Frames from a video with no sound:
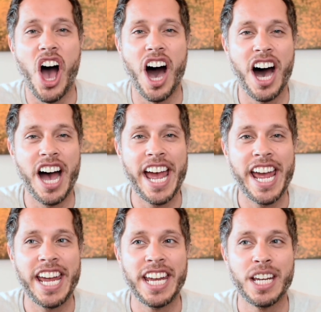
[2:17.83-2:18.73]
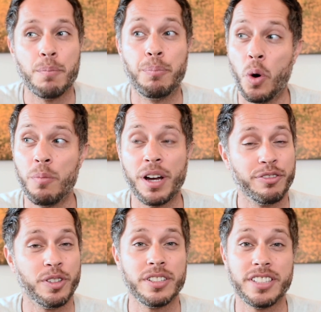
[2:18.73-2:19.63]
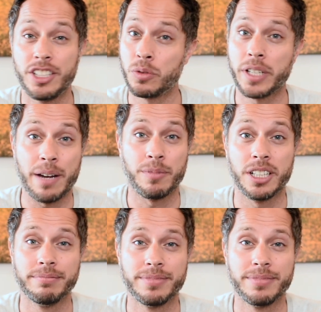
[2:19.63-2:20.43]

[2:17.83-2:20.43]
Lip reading: I bought my first digital camera,